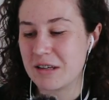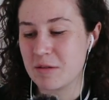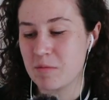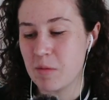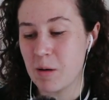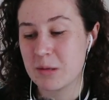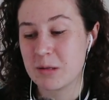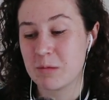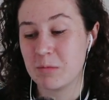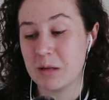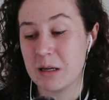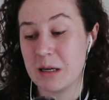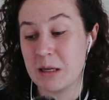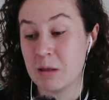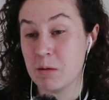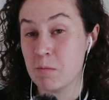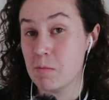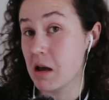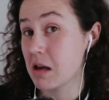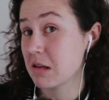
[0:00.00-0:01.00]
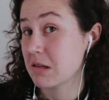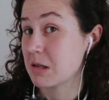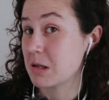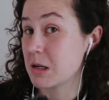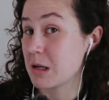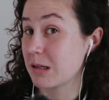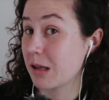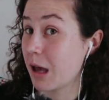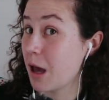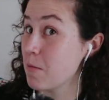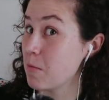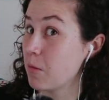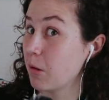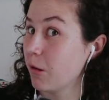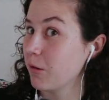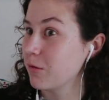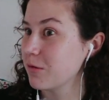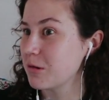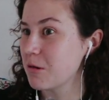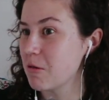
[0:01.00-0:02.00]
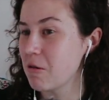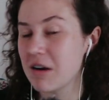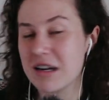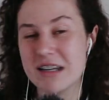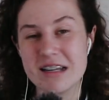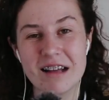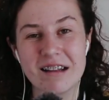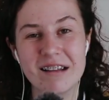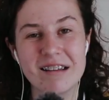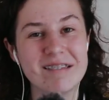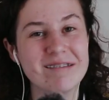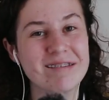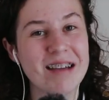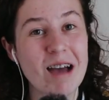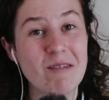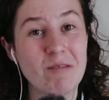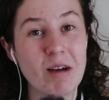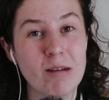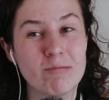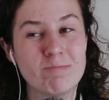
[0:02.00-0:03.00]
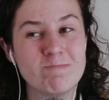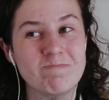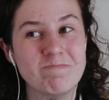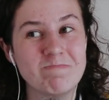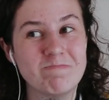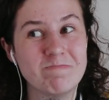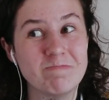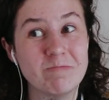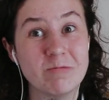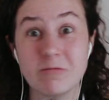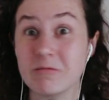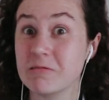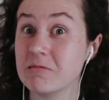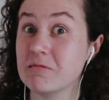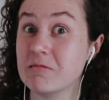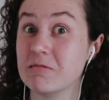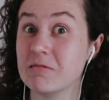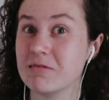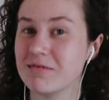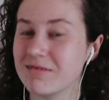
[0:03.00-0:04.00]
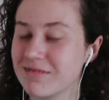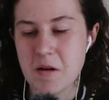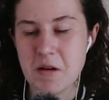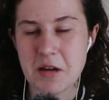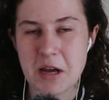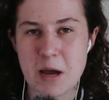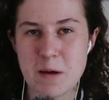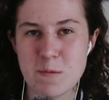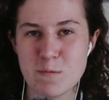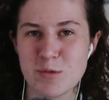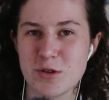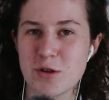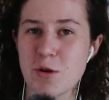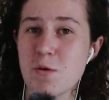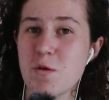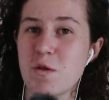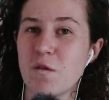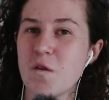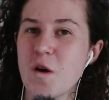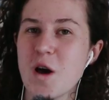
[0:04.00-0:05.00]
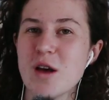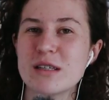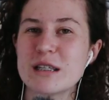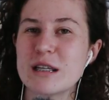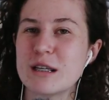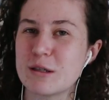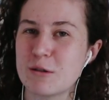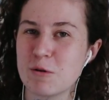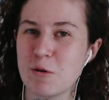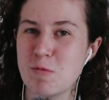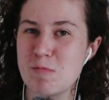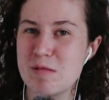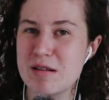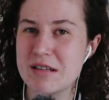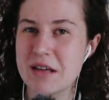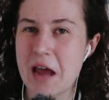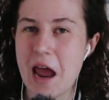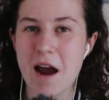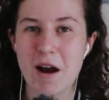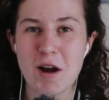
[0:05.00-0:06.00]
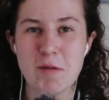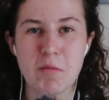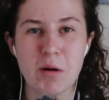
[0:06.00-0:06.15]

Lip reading: to possibly the best example of storytelling ever. Okay, so the first installment, Harry